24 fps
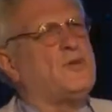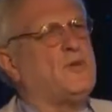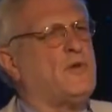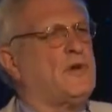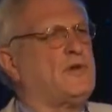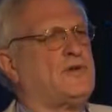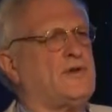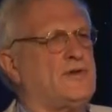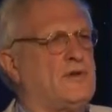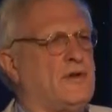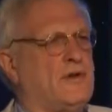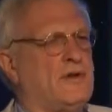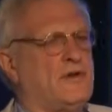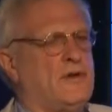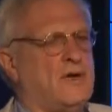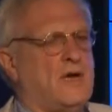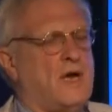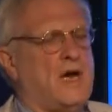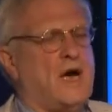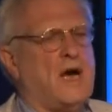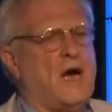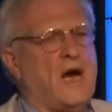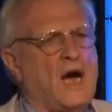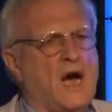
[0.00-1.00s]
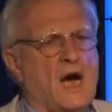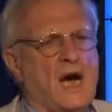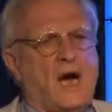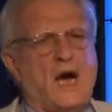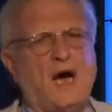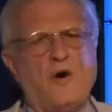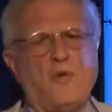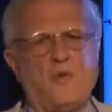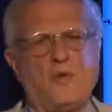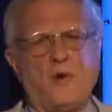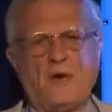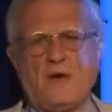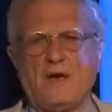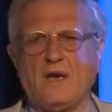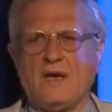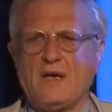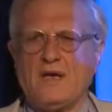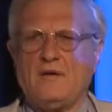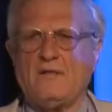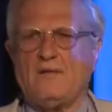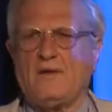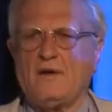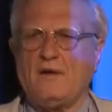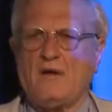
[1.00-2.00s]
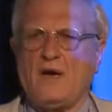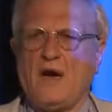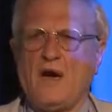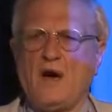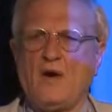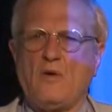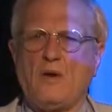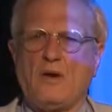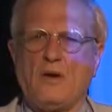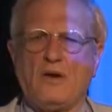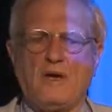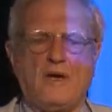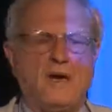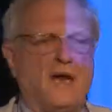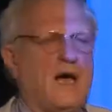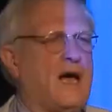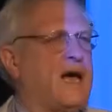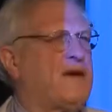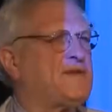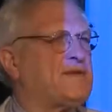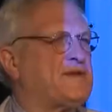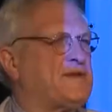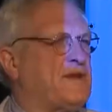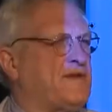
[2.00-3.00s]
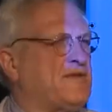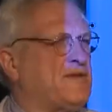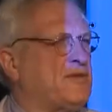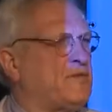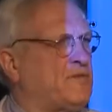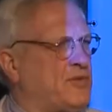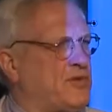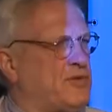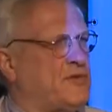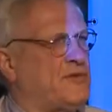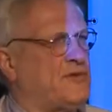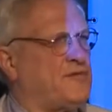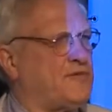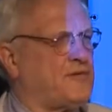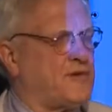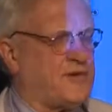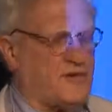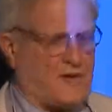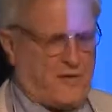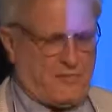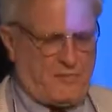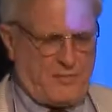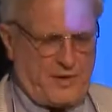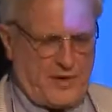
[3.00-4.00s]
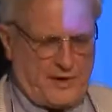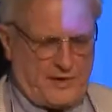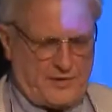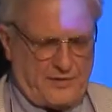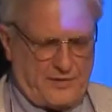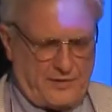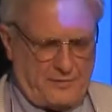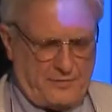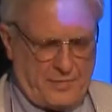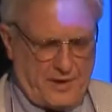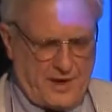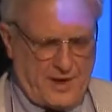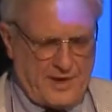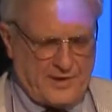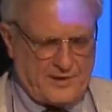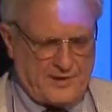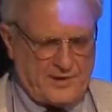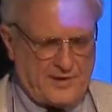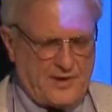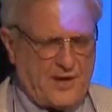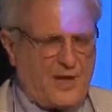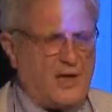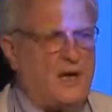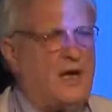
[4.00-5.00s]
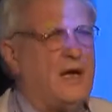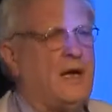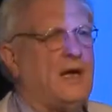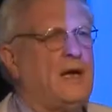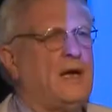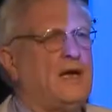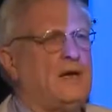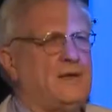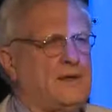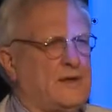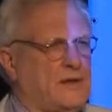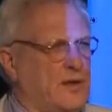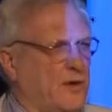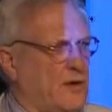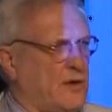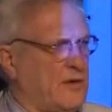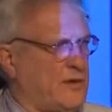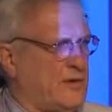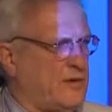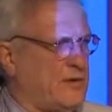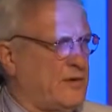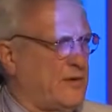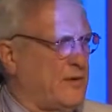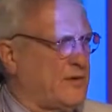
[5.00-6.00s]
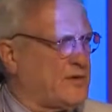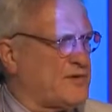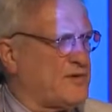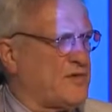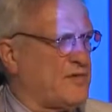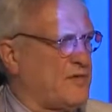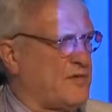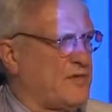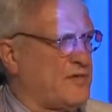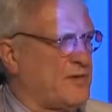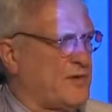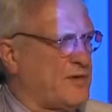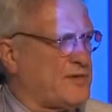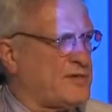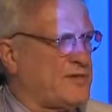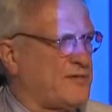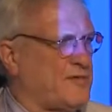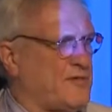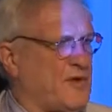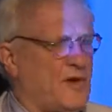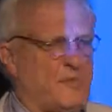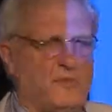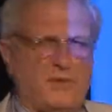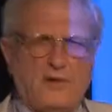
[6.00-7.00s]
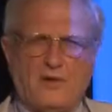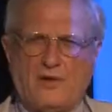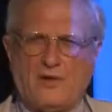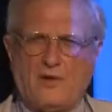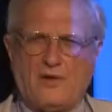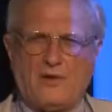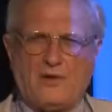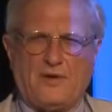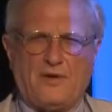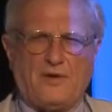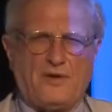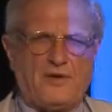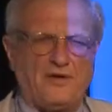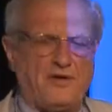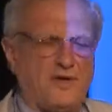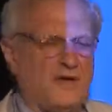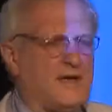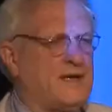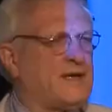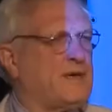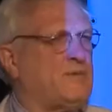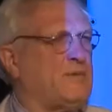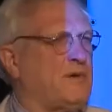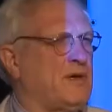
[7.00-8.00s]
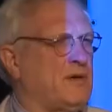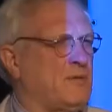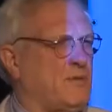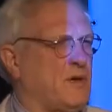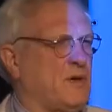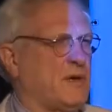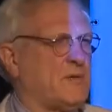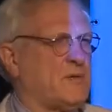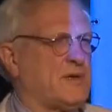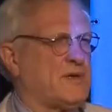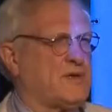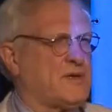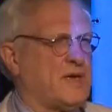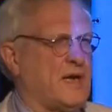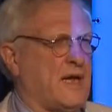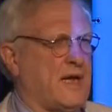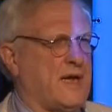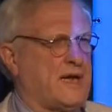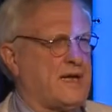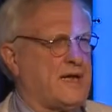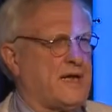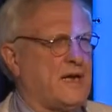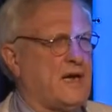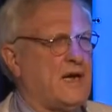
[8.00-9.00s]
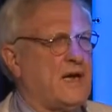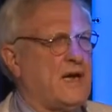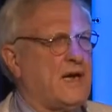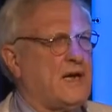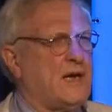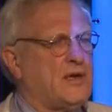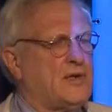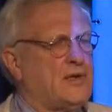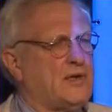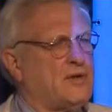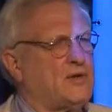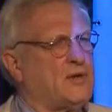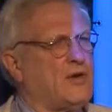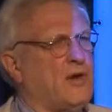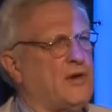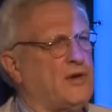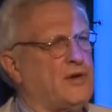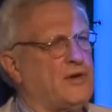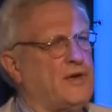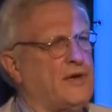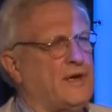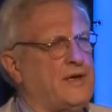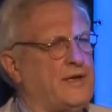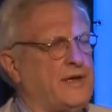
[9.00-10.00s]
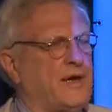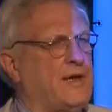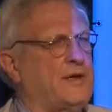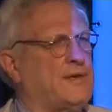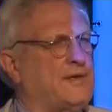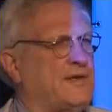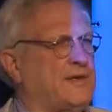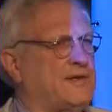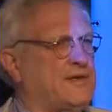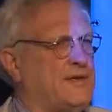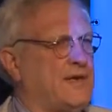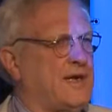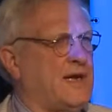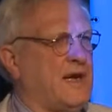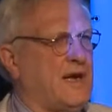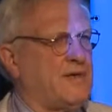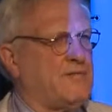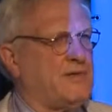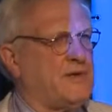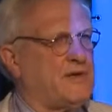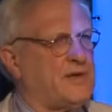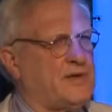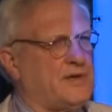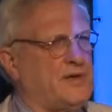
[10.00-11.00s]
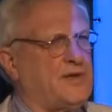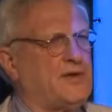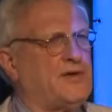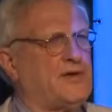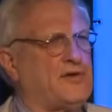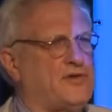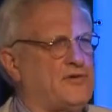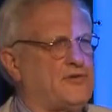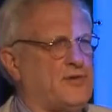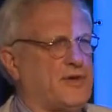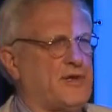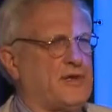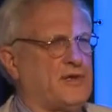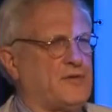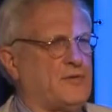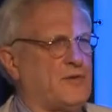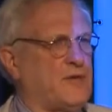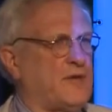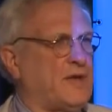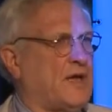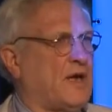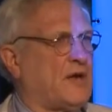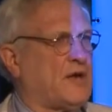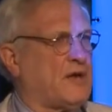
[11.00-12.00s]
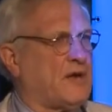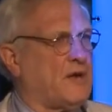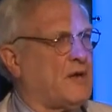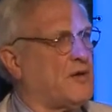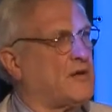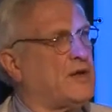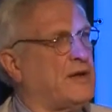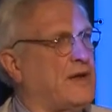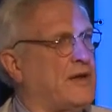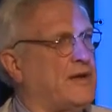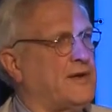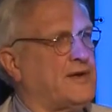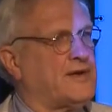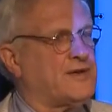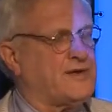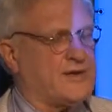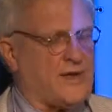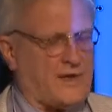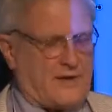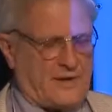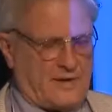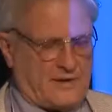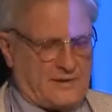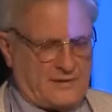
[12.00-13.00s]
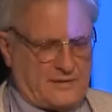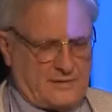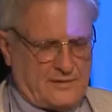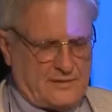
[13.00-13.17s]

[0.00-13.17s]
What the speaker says: want to know how we are how our lives have improved compared to the past, those of you a bit older, think about what it was like to go to the dentist and have your teeth drilled without local anesthetic.